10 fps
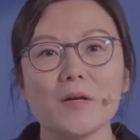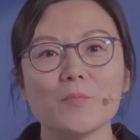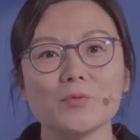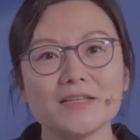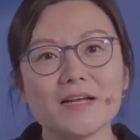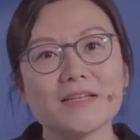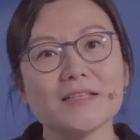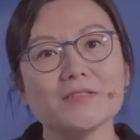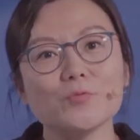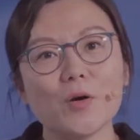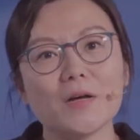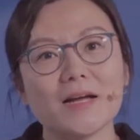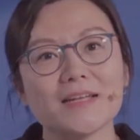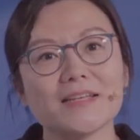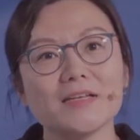For certain soil
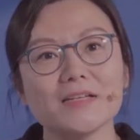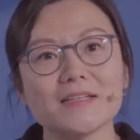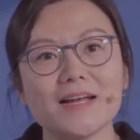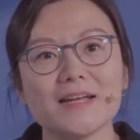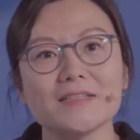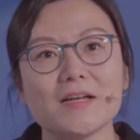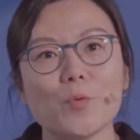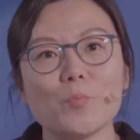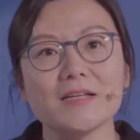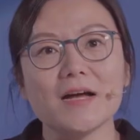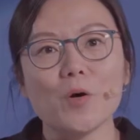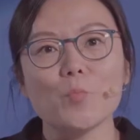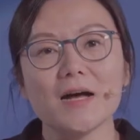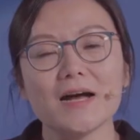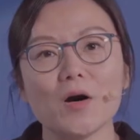conditions and slopes,
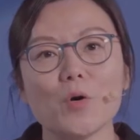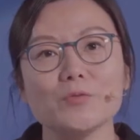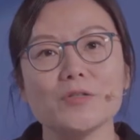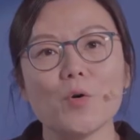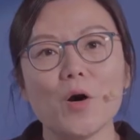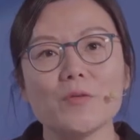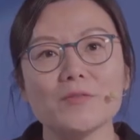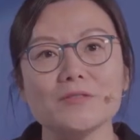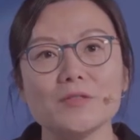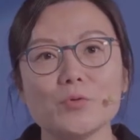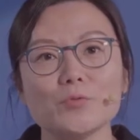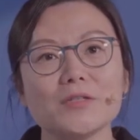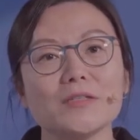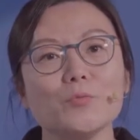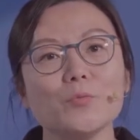we can also offer
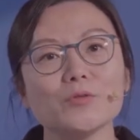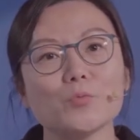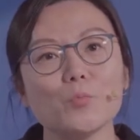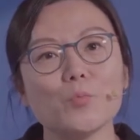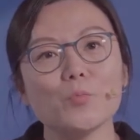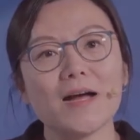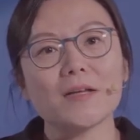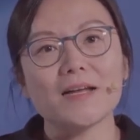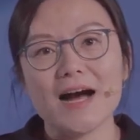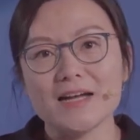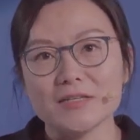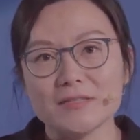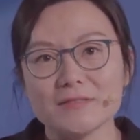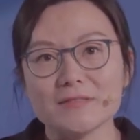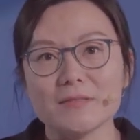solutions with screw
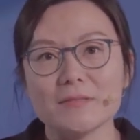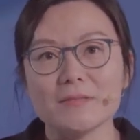foundations.